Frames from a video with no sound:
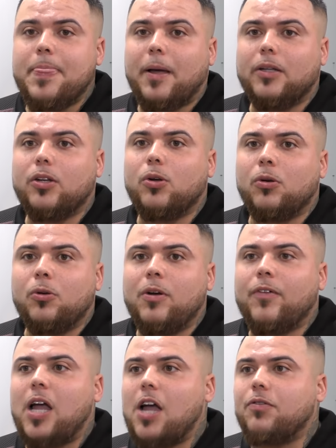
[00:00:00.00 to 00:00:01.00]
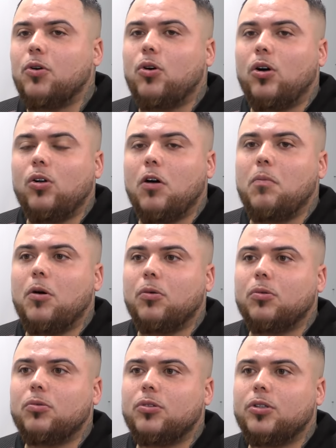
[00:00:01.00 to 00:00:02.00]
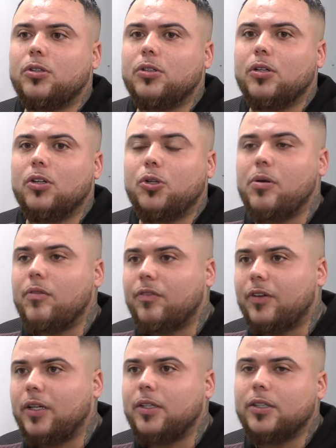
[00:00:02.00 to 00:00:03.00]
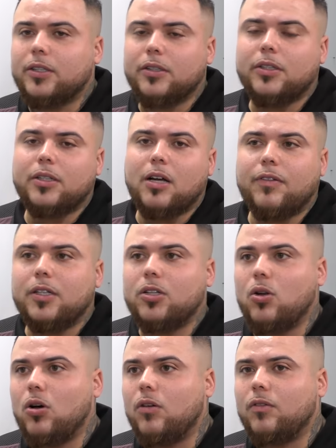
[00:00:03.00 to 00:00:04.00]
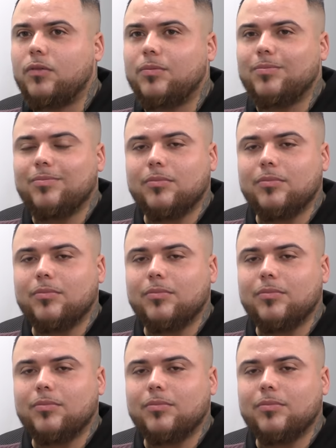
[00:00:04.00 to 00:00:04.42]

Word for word: I don't know who haven't, got a lot of morals are doing things and stuff. And there's a lot of